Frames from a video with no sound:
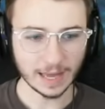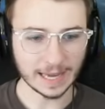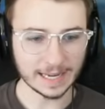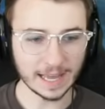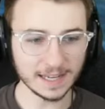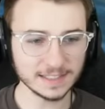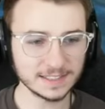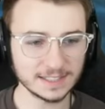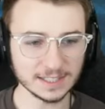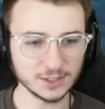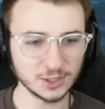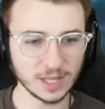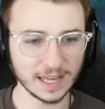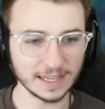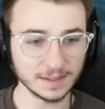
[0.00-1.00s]
I got
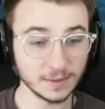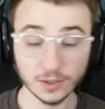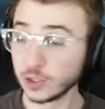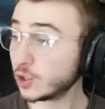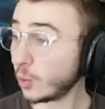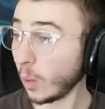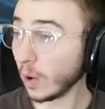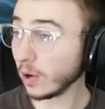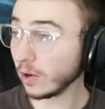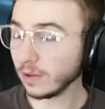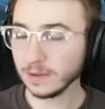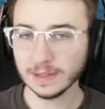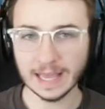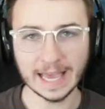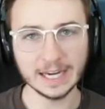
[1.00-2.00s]
such, like,
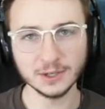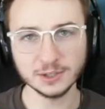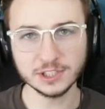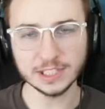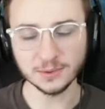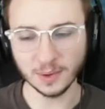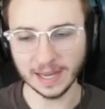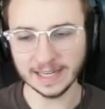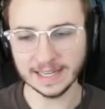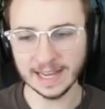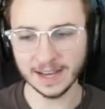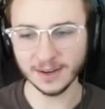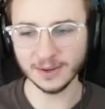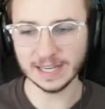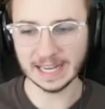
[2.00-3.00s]
squirrel energy right
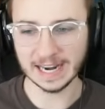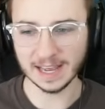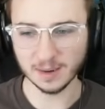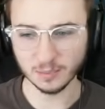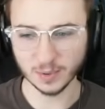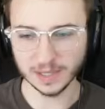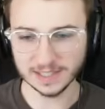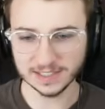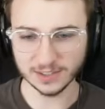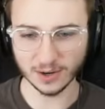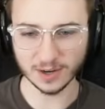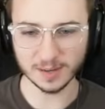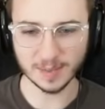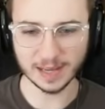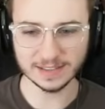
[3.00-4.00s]
now, and I'm really
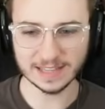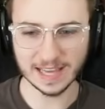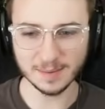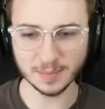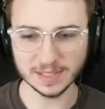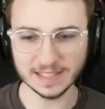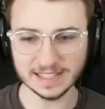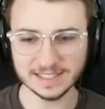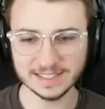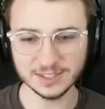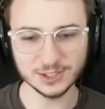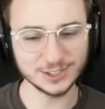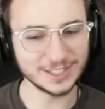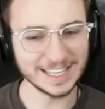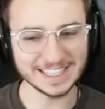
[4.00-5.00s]
sorry about that, but it's
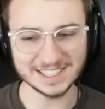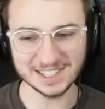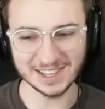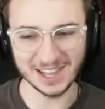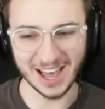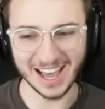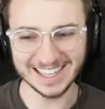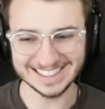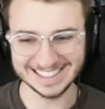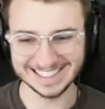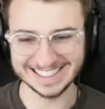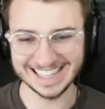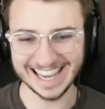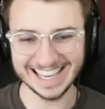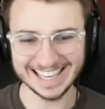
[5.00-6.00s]
just, it's a lot
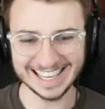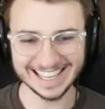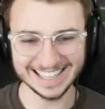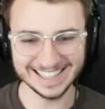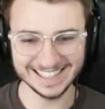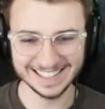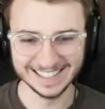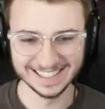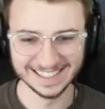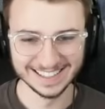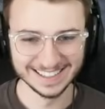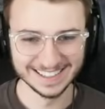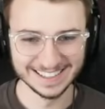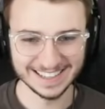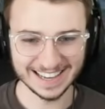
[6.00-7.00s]
to take in,
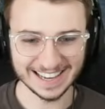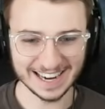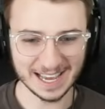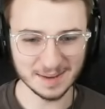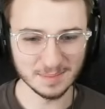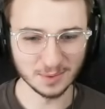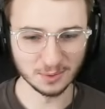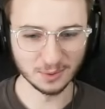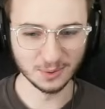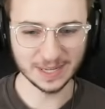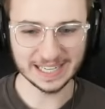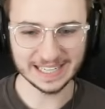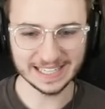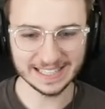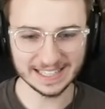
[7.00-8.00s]
and I'm
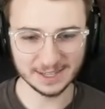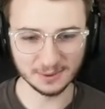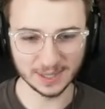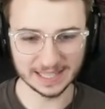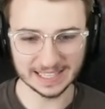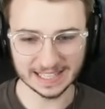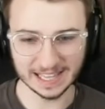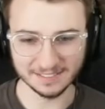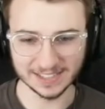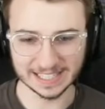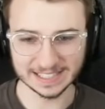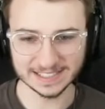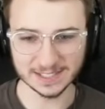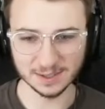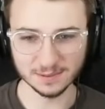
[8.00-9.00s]
really, really
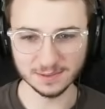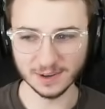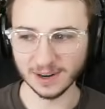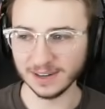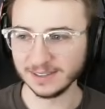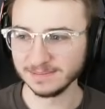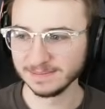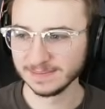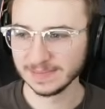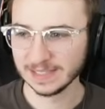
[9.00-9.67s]
loving it so far.